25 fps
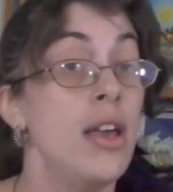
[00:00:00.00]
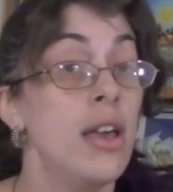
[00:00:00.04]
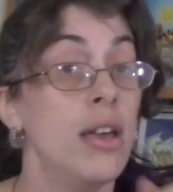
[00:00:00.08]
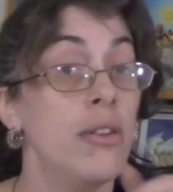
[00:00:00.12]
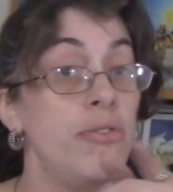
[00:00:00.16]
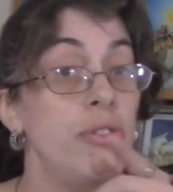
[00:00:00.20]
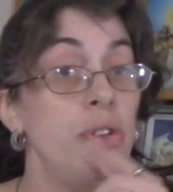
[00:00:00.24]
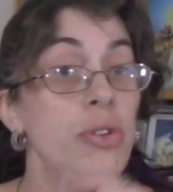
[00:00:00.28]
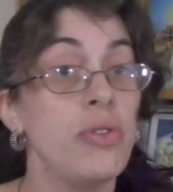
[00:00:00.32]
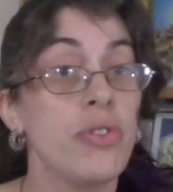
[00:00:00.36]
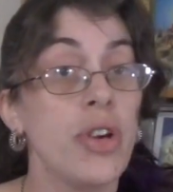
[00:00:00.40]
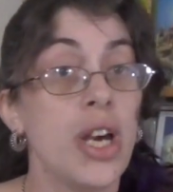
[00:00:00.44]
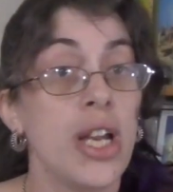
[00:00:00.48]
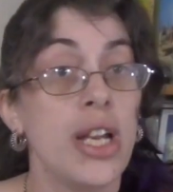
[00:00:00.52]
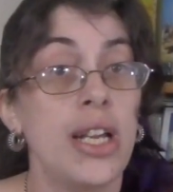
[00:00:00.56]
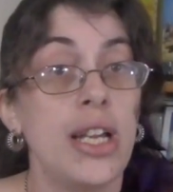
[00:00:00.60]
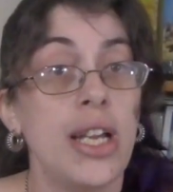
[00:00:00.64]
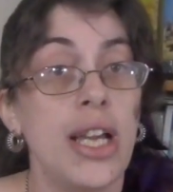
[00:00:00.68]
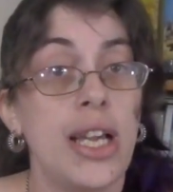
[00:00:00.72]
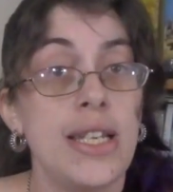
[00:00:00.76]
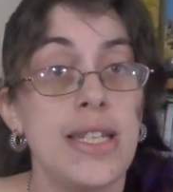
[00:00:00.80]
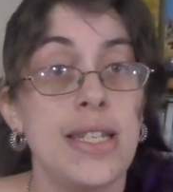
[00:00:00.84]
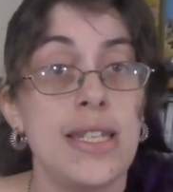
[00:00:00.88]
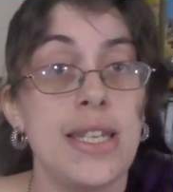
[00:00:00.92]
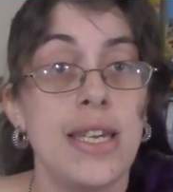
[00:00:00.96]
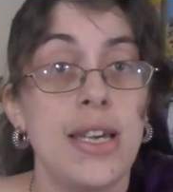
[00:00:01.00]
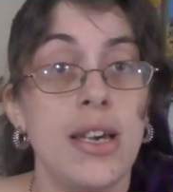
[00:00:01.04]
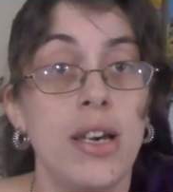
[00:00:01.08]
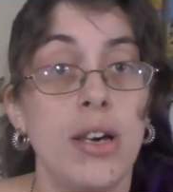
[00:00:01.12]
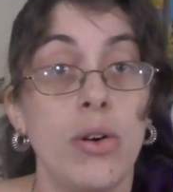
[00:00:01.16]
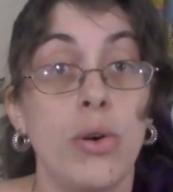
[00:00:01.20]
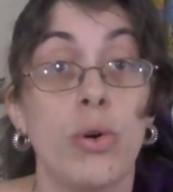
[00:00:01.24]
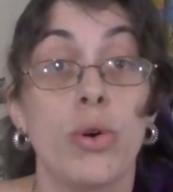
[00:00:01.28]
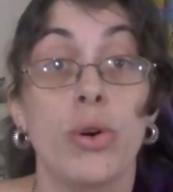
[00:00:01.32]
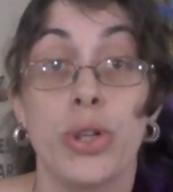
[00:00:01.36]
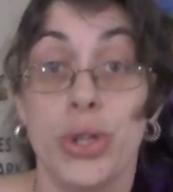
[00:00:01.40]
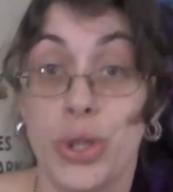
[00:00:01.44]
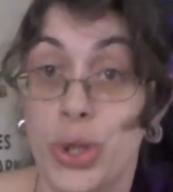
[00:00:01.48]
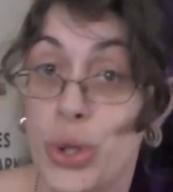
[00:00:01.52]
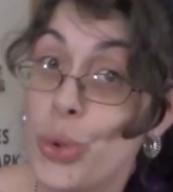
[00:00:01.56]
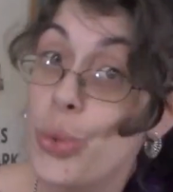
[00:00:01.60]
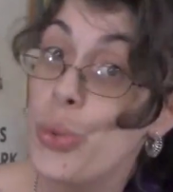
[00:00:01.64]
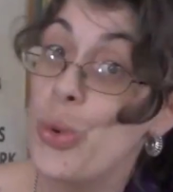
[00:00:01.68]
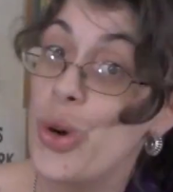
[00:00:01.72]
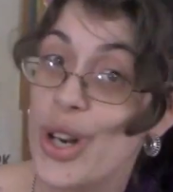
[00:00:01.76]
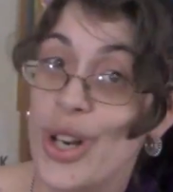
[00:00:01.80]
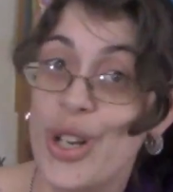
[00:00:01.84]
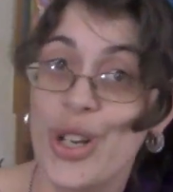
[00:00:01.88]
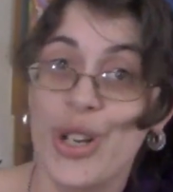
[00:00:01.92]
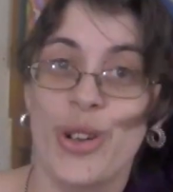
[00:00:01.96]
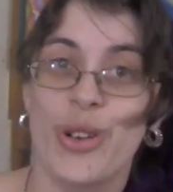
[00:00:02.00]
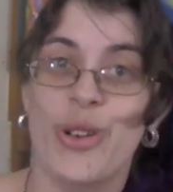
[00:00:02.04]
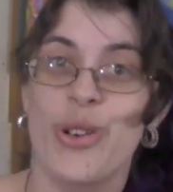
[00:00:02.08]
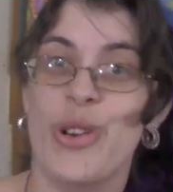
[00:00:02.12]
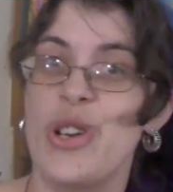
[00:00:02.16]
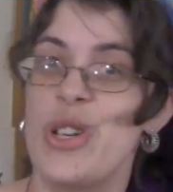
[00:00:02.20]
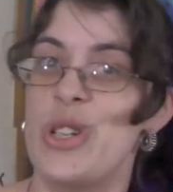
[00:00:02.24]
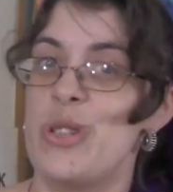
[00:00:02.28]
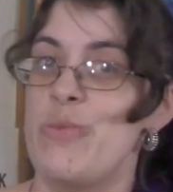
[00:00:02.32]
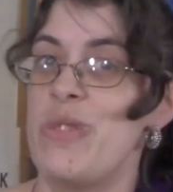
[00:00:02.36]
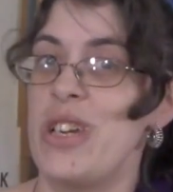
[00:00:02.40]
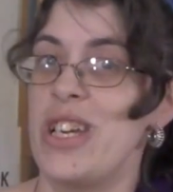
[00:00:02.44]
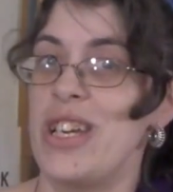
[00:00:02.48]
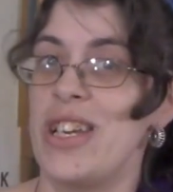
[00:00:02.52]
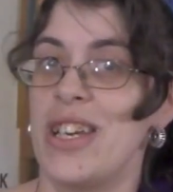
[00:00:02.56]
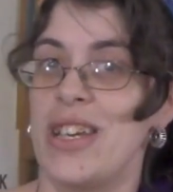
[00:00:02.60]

If you've got an idea or you want to encourage me